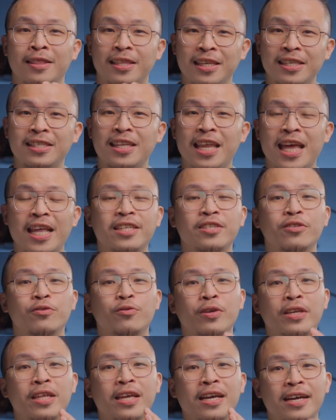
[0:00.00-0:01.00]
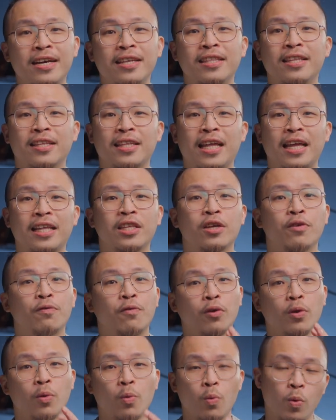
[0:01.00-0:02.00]
This lens really earned the title
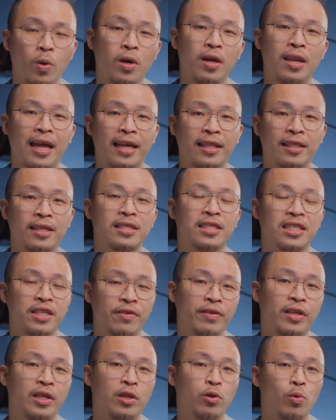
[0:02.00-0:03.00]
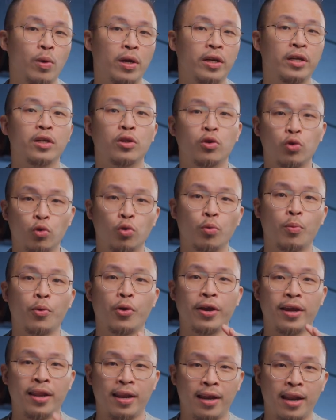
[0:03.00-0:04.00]
for the world's lightest 70-200
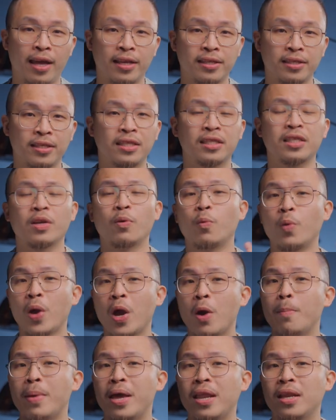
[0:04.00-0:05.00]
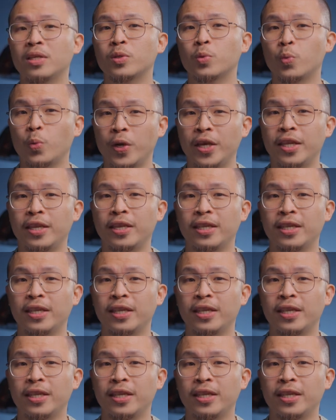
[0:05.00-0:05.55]
2.8 lens. The well-balanced weight